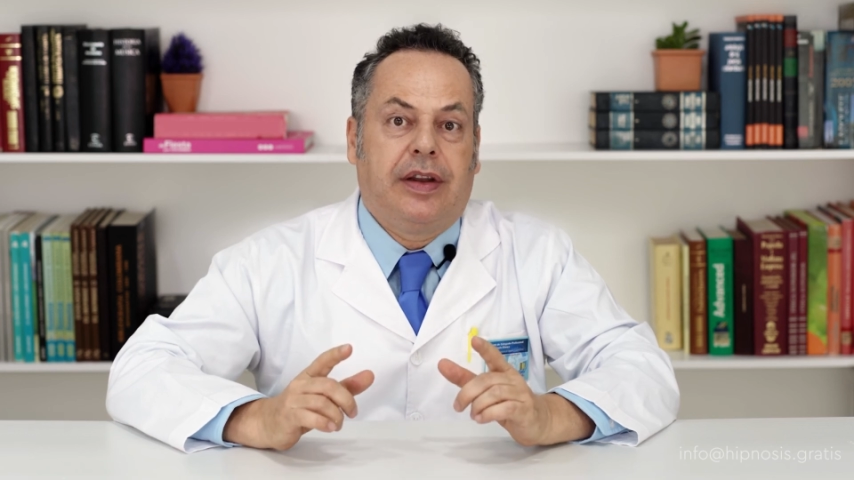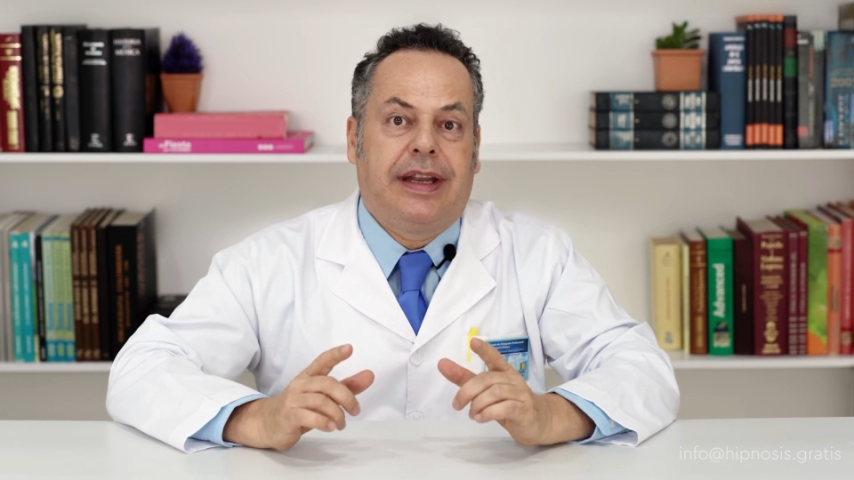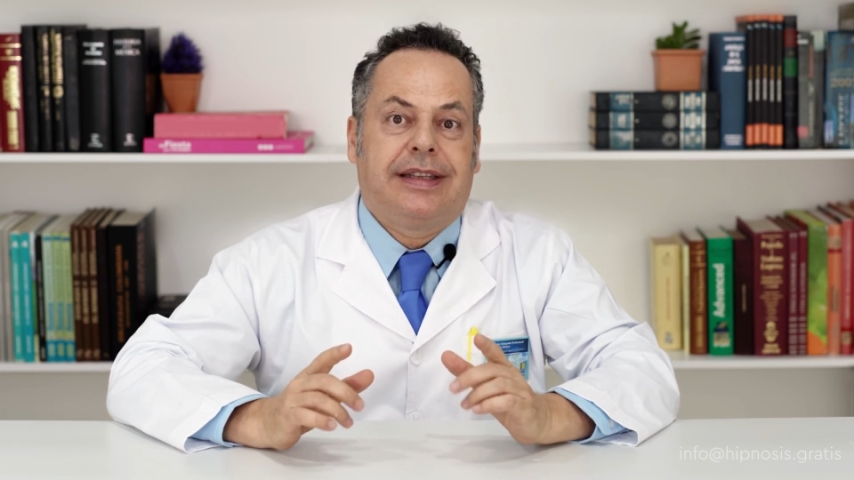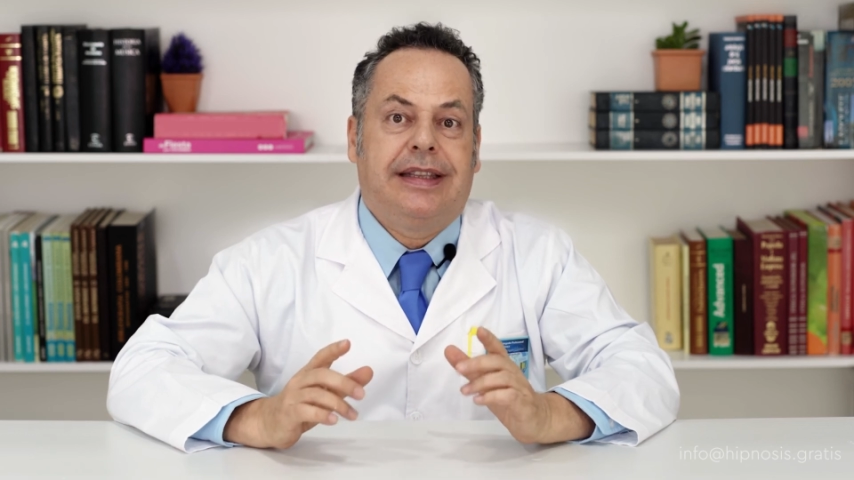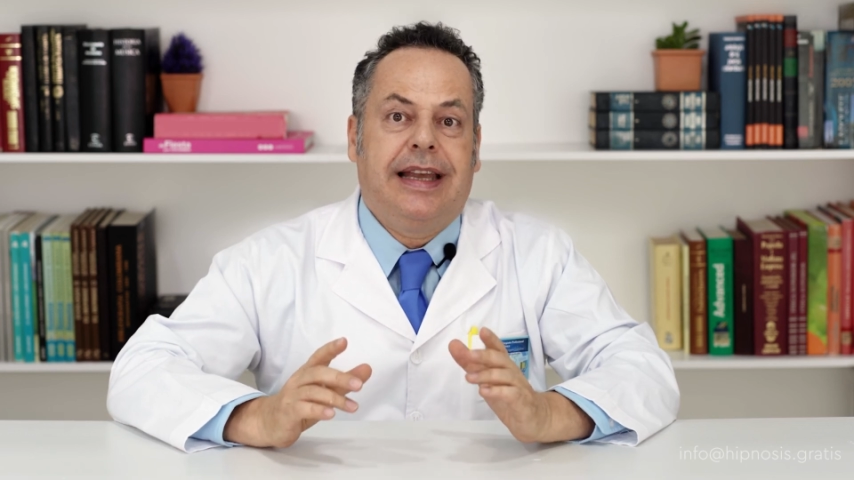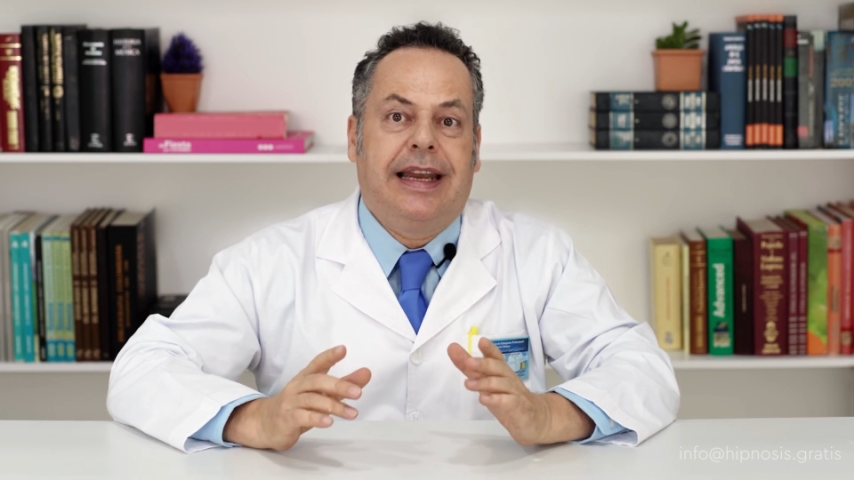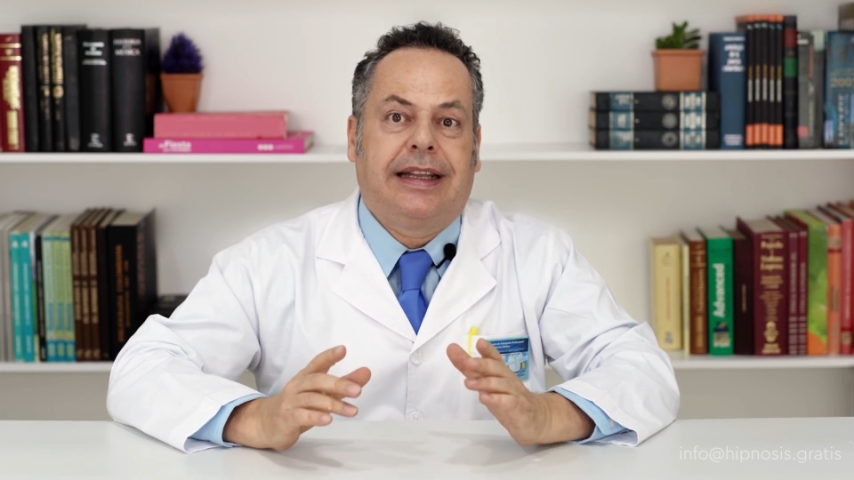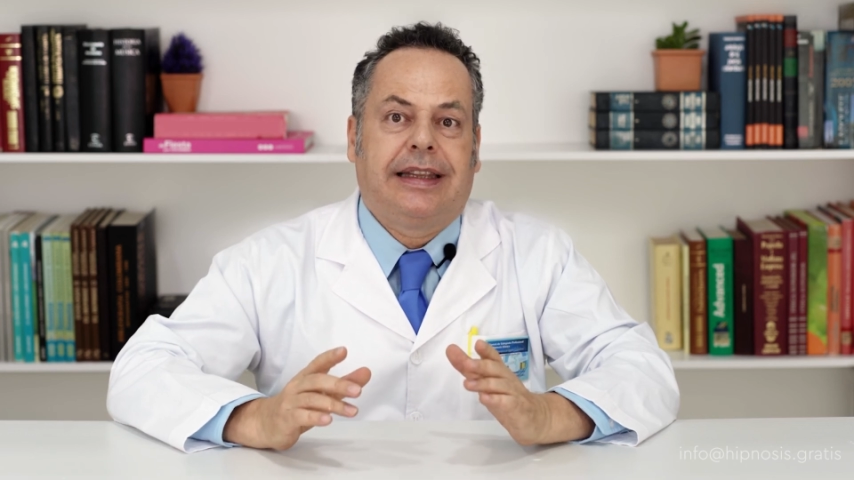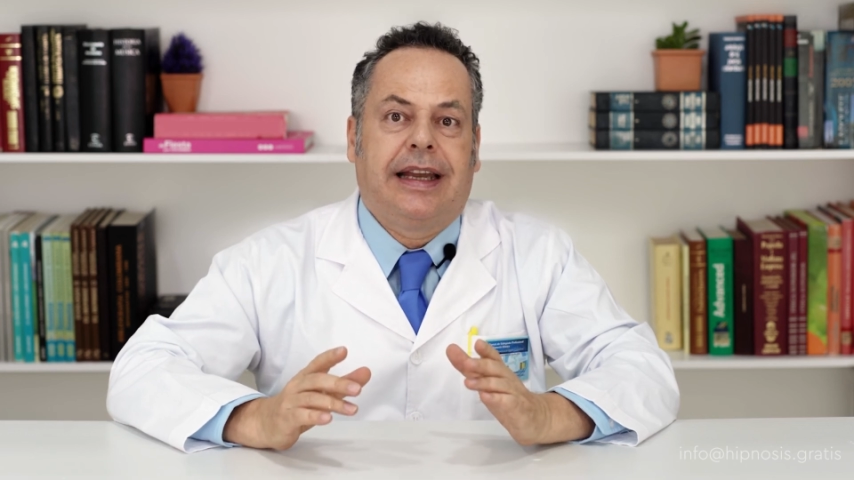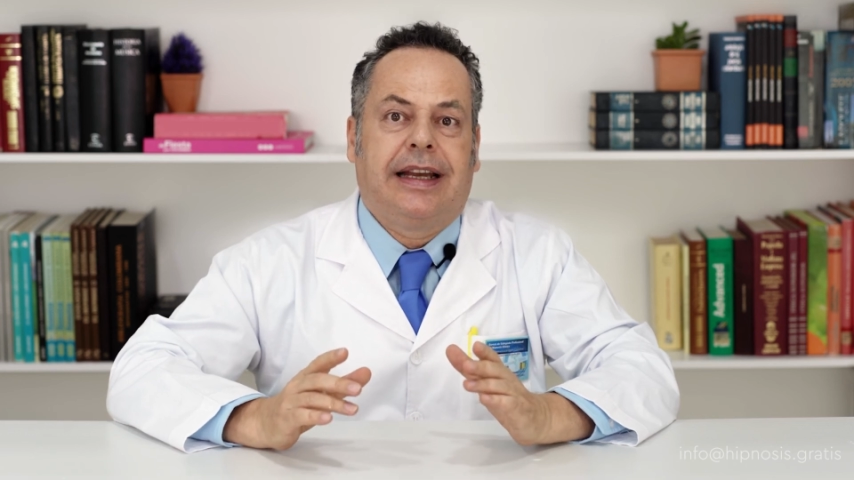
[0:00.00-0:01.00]
of
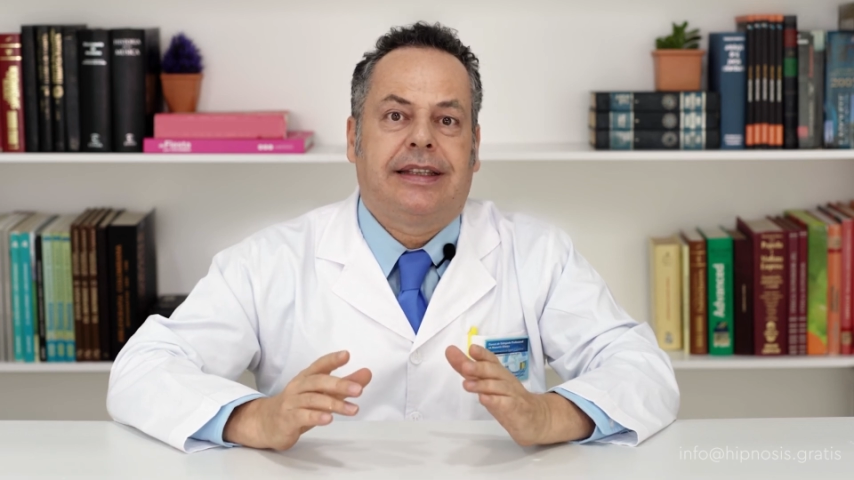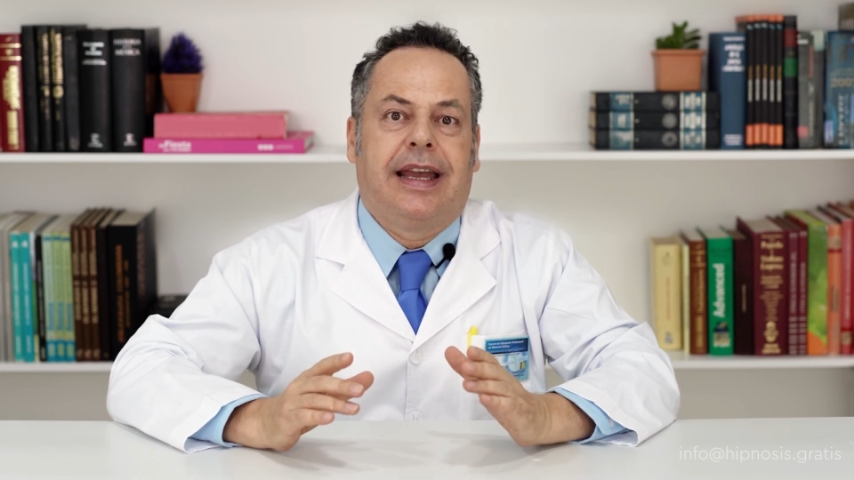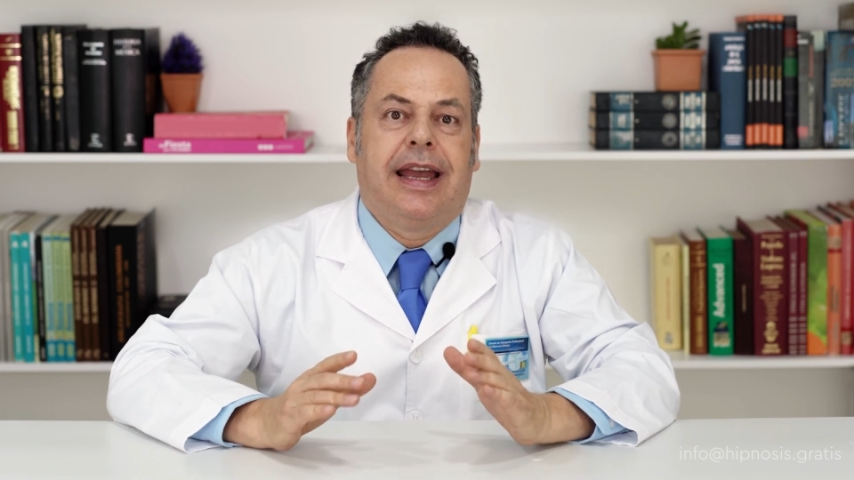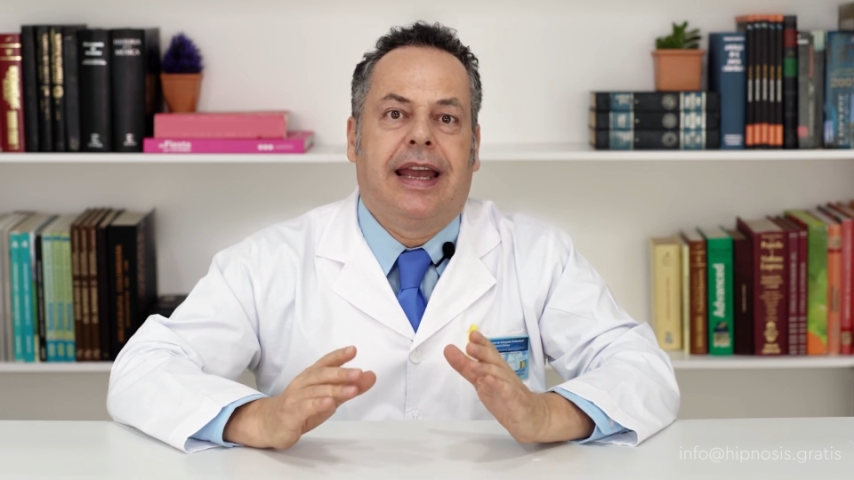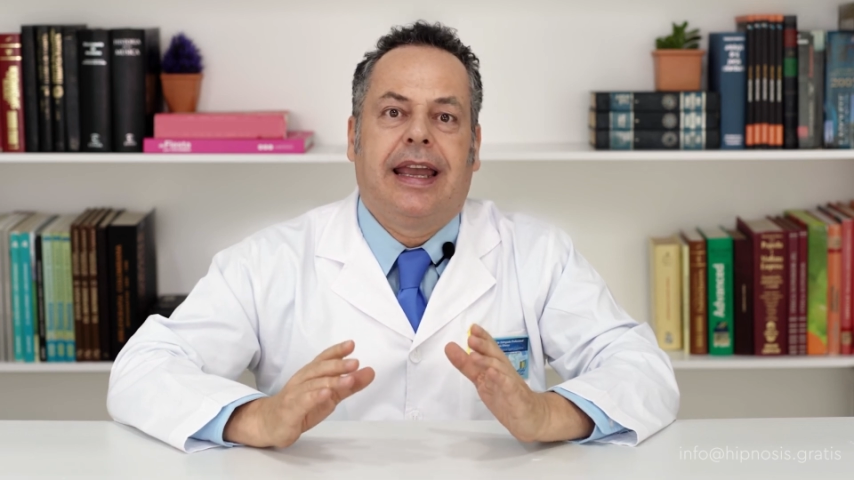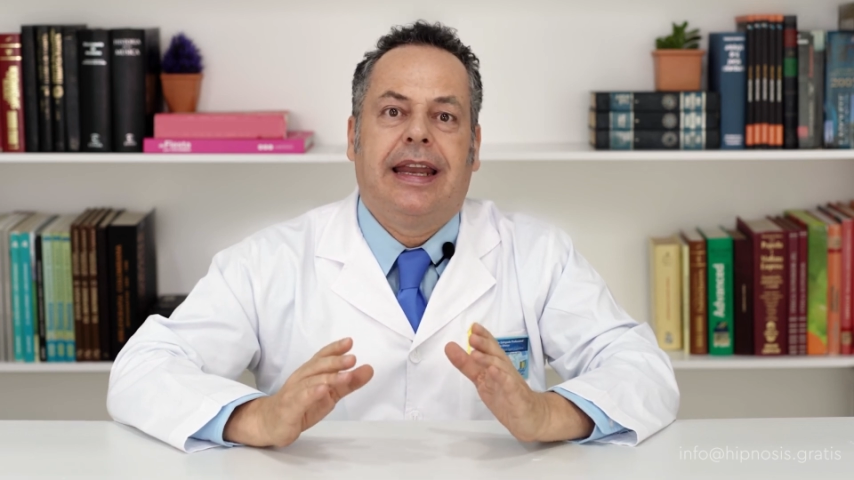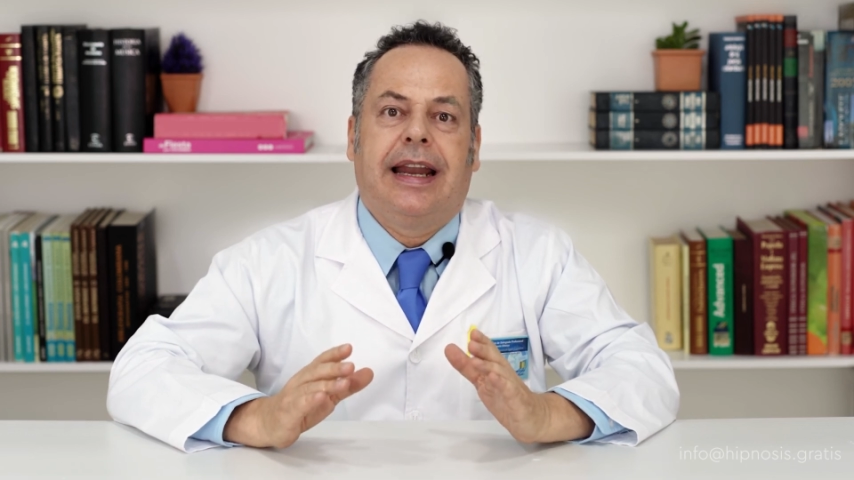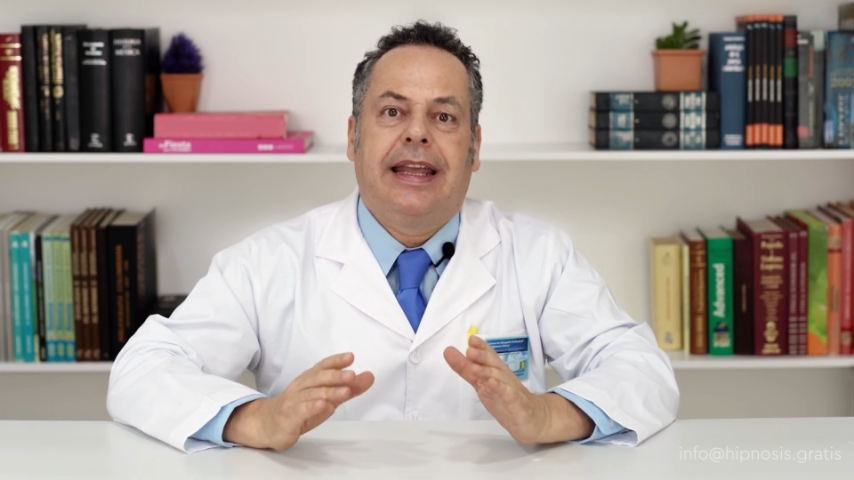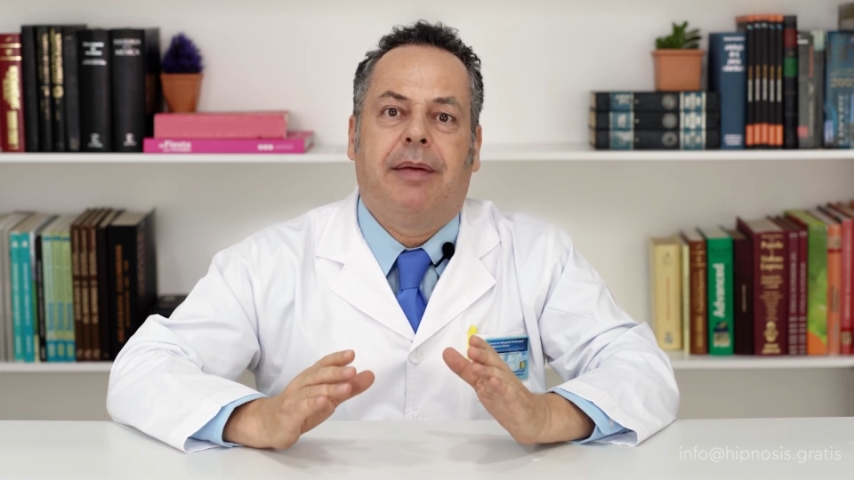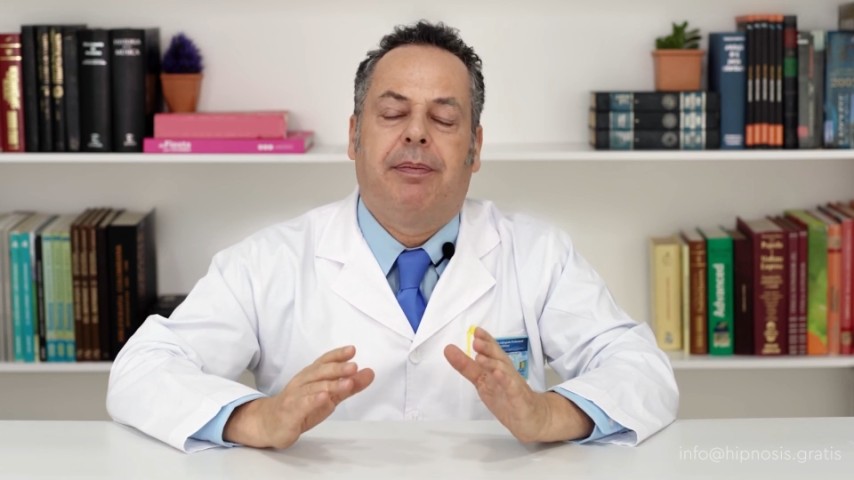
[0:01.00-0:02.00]
suggestion and hypnosis,